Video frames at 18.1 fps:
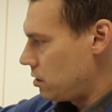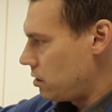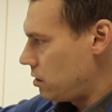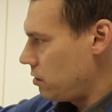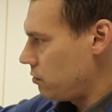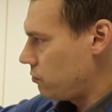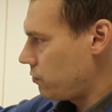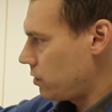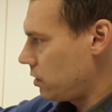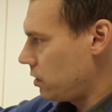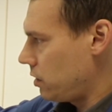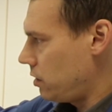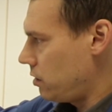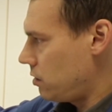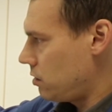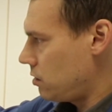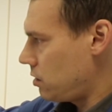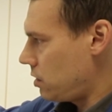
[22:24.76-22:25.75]
This one
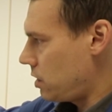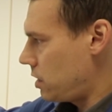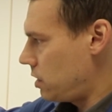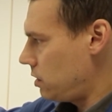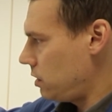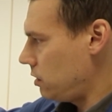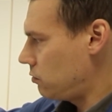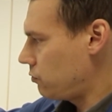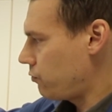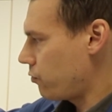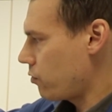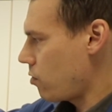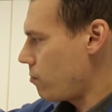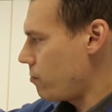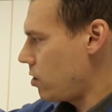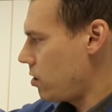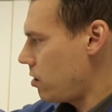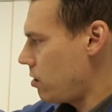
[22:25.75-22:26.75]
here, and it's
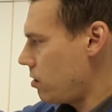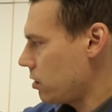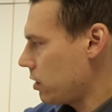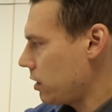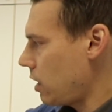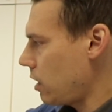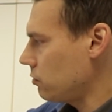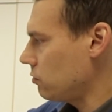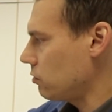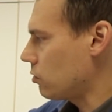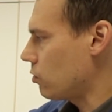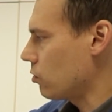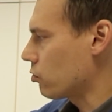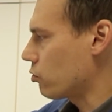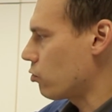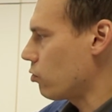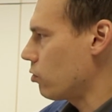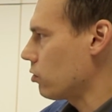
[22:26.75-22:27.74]
from a
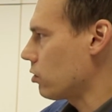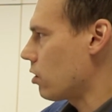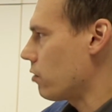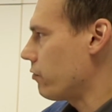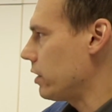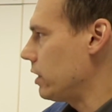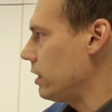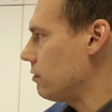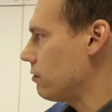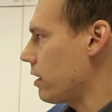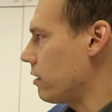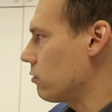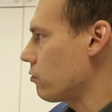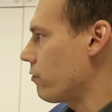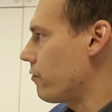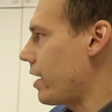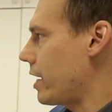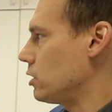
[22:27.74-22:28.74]
classical chronograph, in this
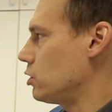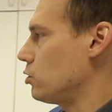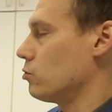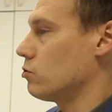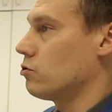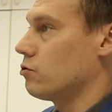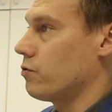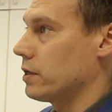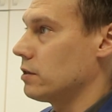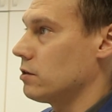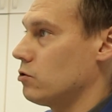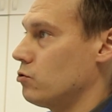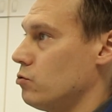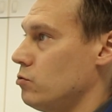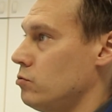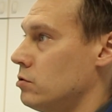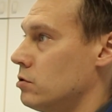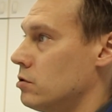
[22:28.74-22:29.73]
case a Value
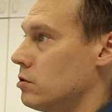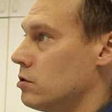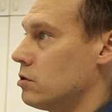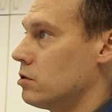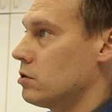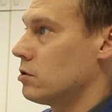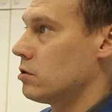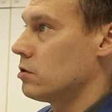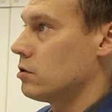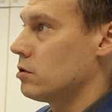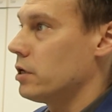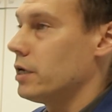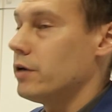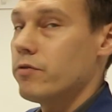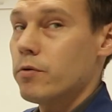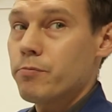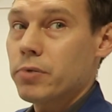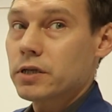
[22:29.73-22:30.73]
22.
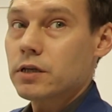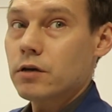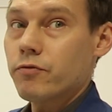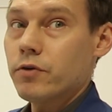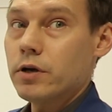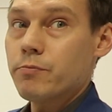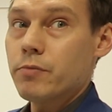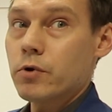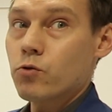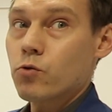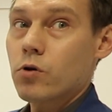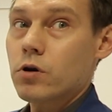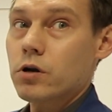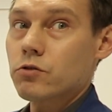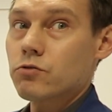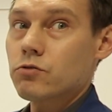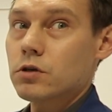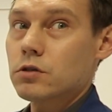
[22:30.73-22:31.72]
Even Patek Philippe and
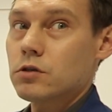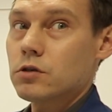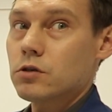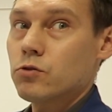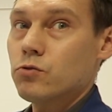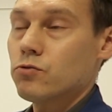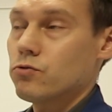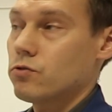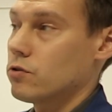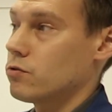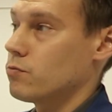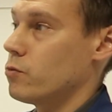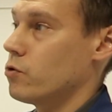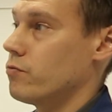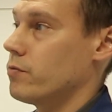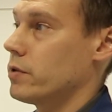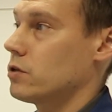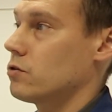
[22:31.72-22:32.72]
Rolex, I think, use this
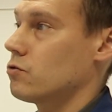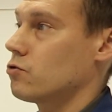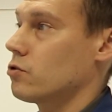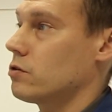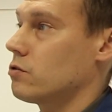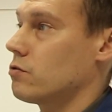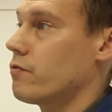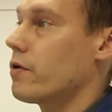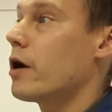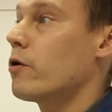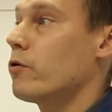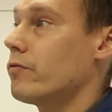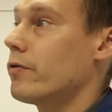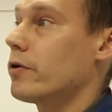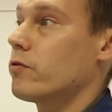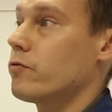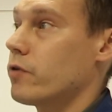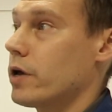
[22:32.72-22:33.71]
movement. So it's very,
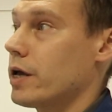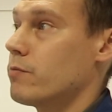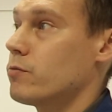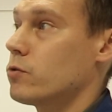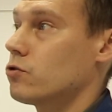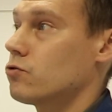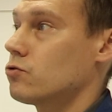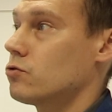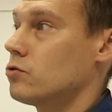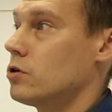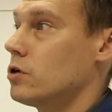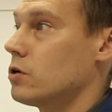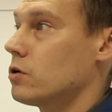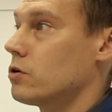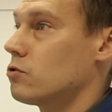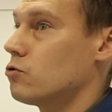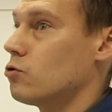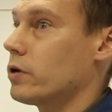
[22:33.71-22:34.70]
very famous,
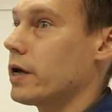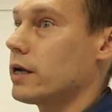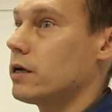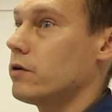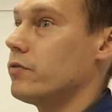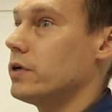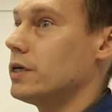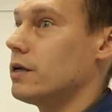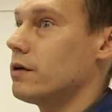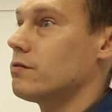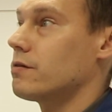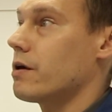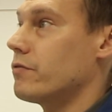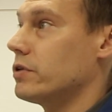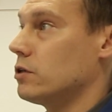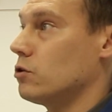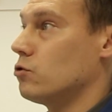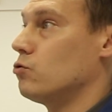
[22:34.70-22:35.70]
together with the
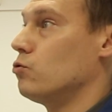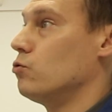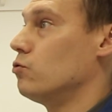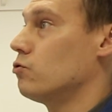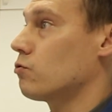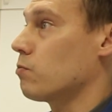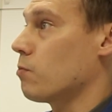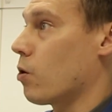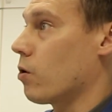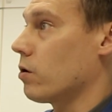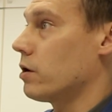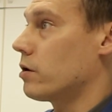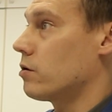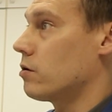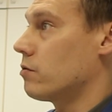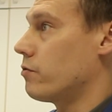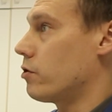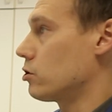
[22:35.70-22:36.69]
72
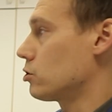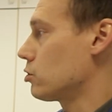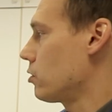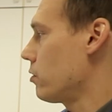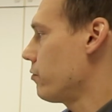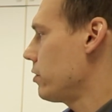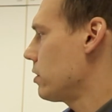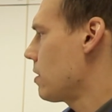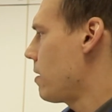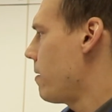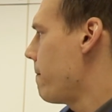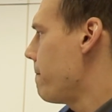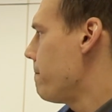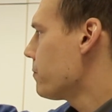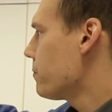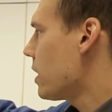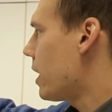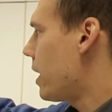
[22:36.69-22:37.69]
smaller version of it.
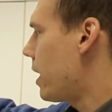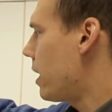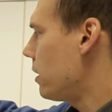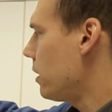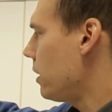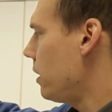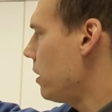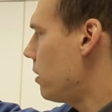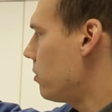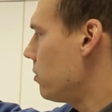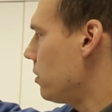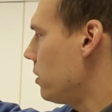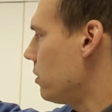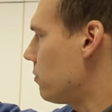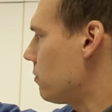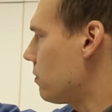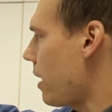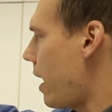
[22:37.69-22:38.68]
And here
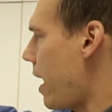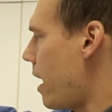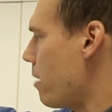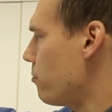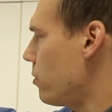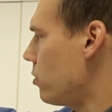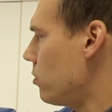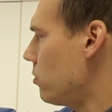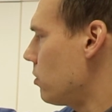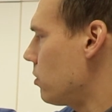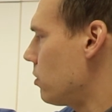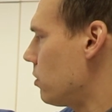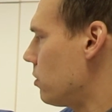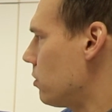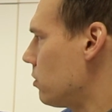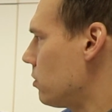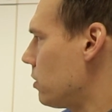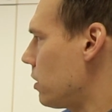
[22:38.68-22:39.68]
it's the hammer
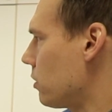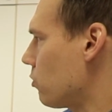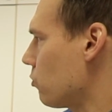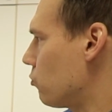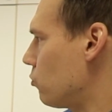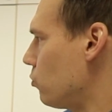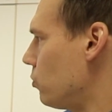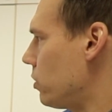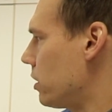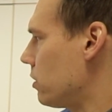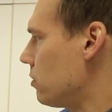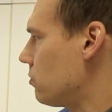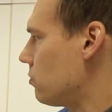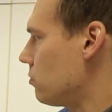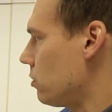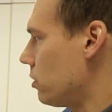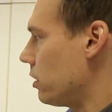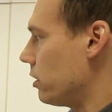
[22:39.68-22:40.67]
that the
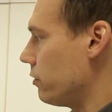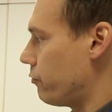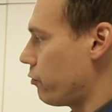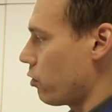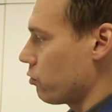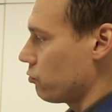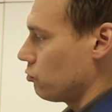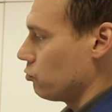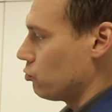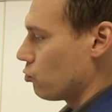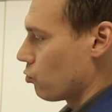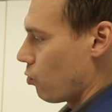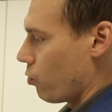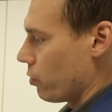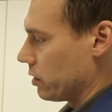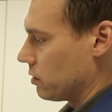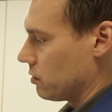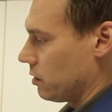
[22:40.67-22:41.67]
student, he first
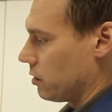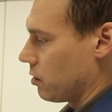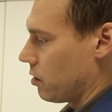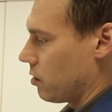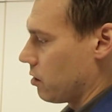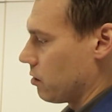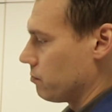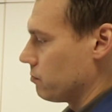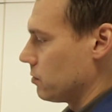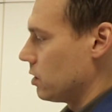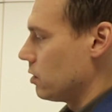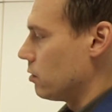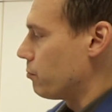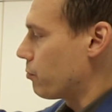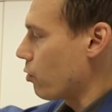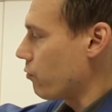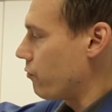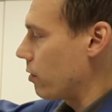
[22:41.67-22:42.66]
draw it in a
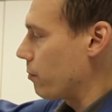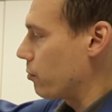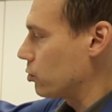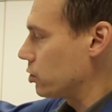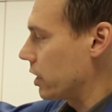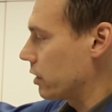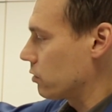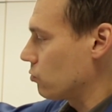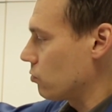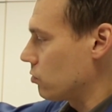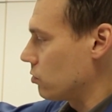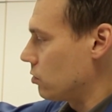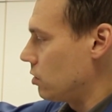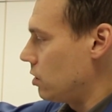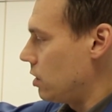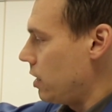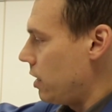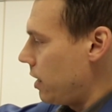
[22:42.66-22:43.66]
profile projector.
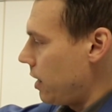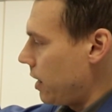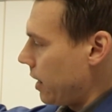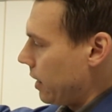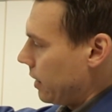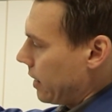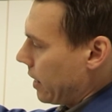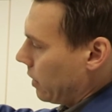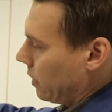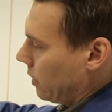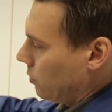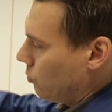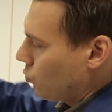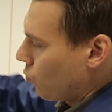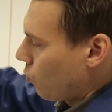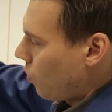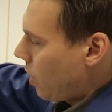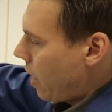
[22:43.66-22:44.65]
And then he
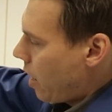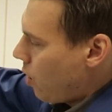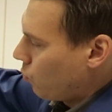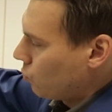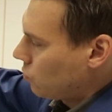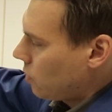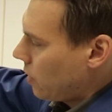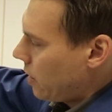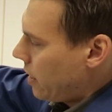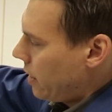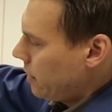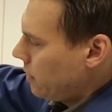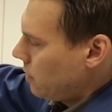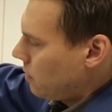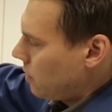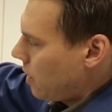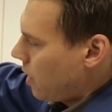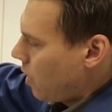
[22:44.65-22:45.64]
draw
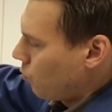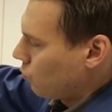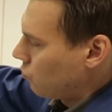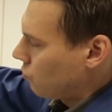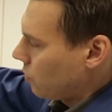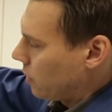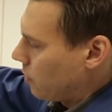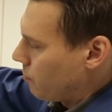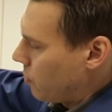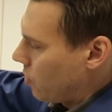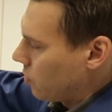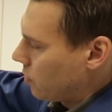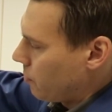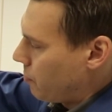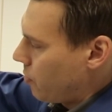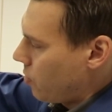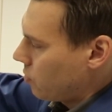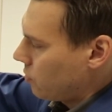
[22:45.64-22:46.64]
outline outside the part.
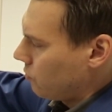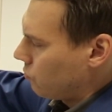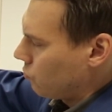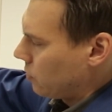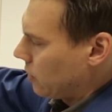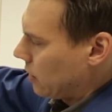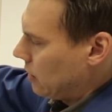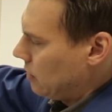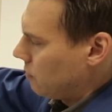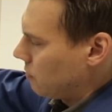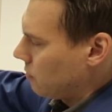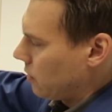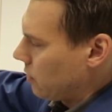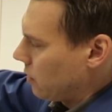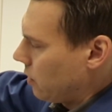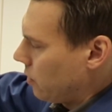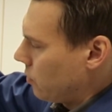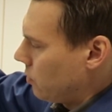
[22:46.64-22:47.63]
The part is on the
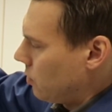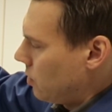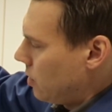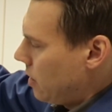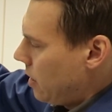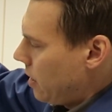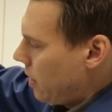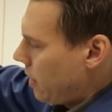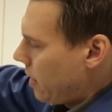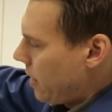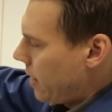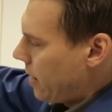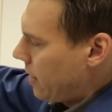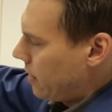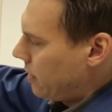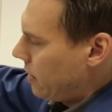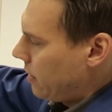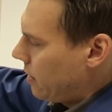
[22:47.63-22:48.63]
inside here.
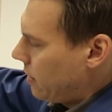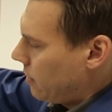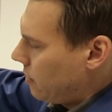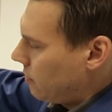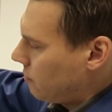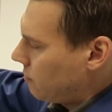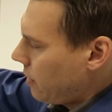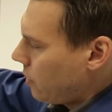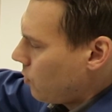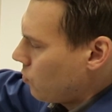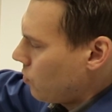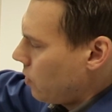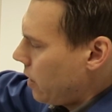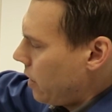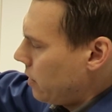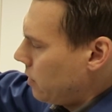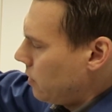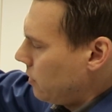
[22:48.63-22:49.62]
And the second
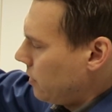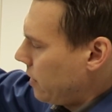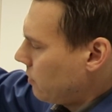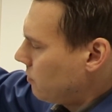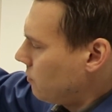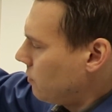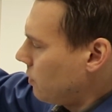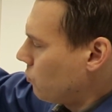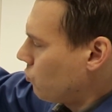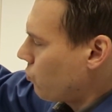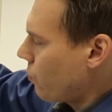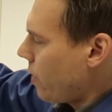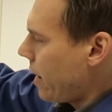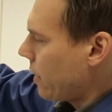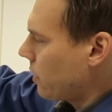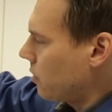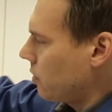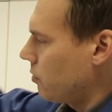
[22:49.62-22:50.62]
line, that's the
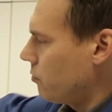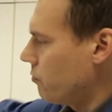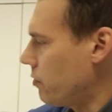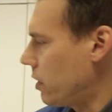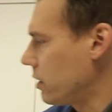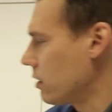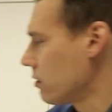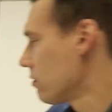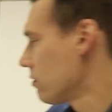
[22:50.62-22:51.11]
track where the